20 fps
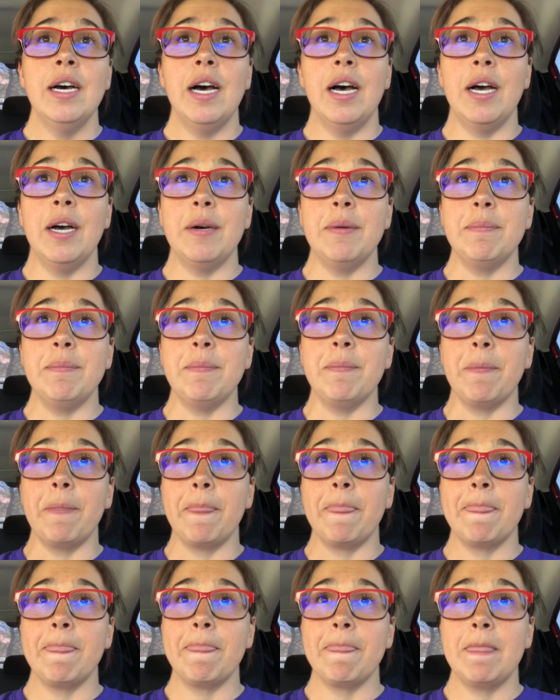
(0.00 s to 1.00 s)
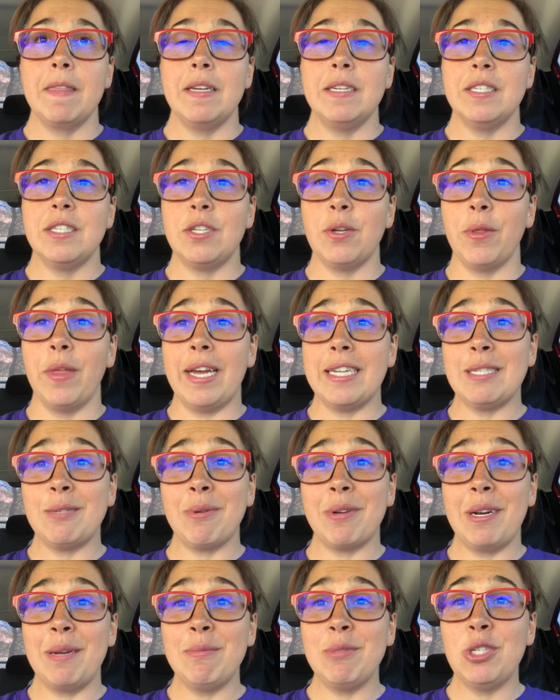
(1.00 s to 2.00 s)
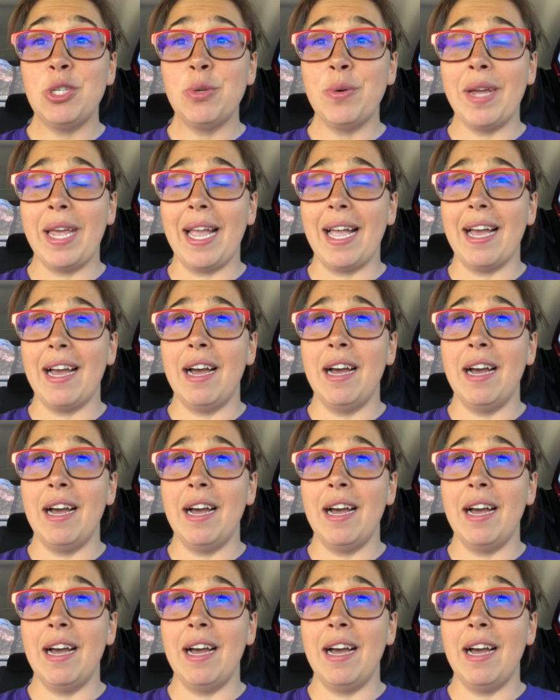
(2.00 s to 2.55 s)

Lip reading: So that's what I'm doing.